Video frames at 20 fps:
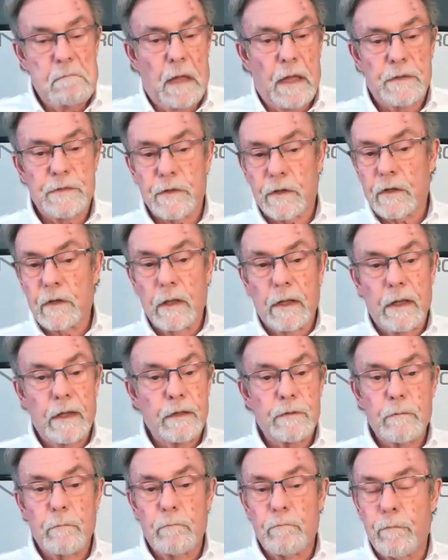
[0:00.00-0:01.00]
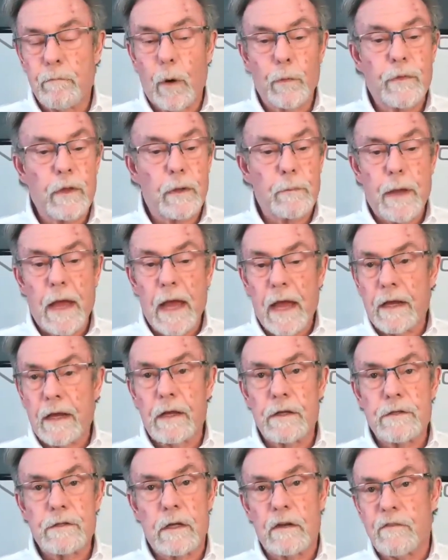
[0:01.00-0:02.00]
it's a clean bolt-in
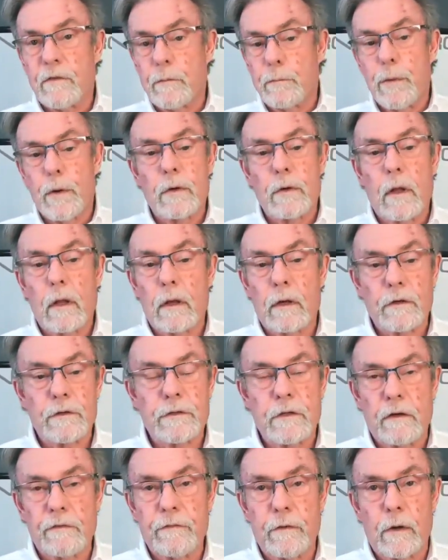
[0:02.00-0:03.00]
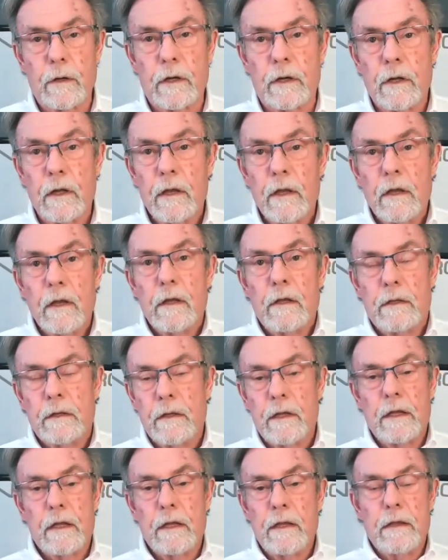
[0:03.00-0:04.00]
package, and if you put all our stuff on
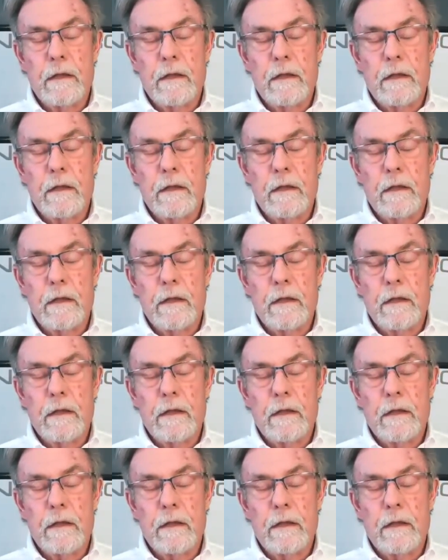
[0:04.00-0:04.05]
it,